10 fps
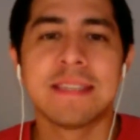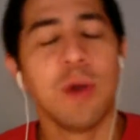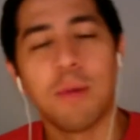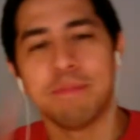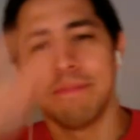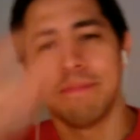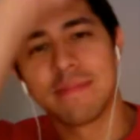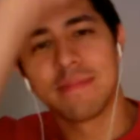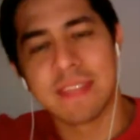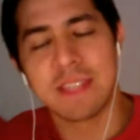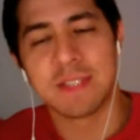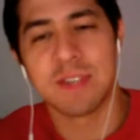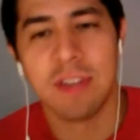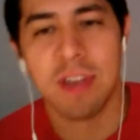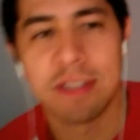Nope. That's
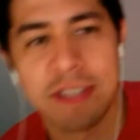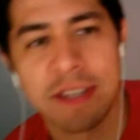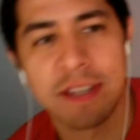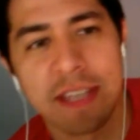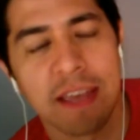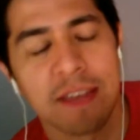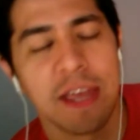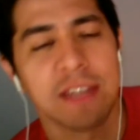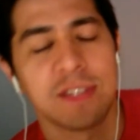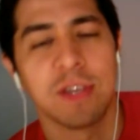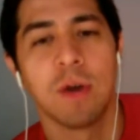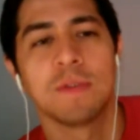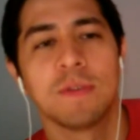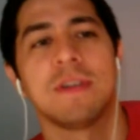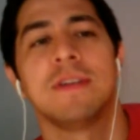Ernie Hudson saying that to
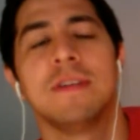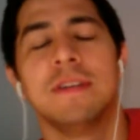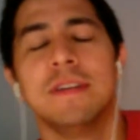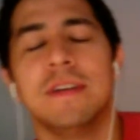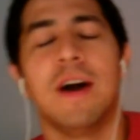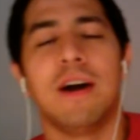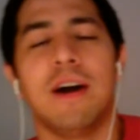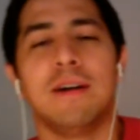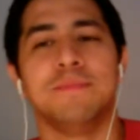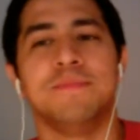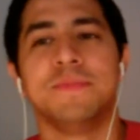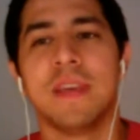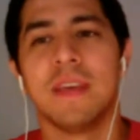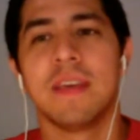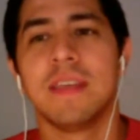Gozer.
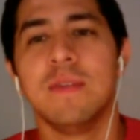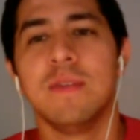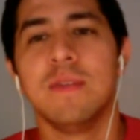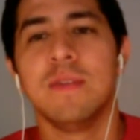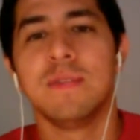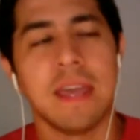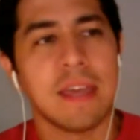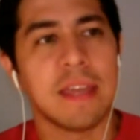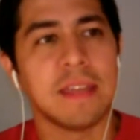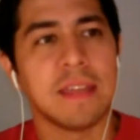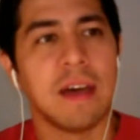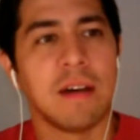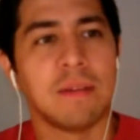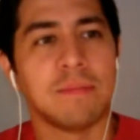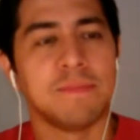You say,
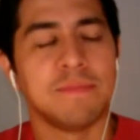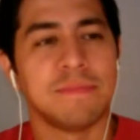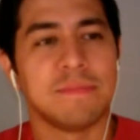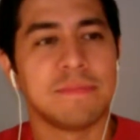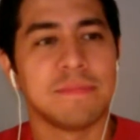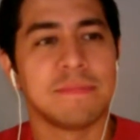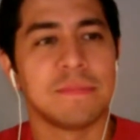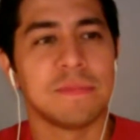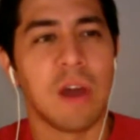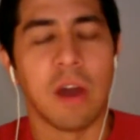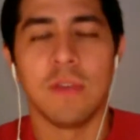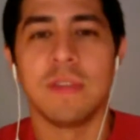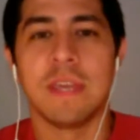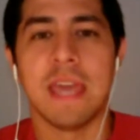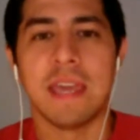are you
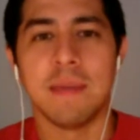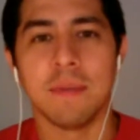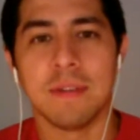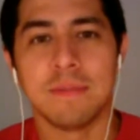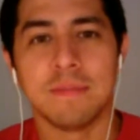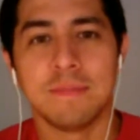the gatekeeper?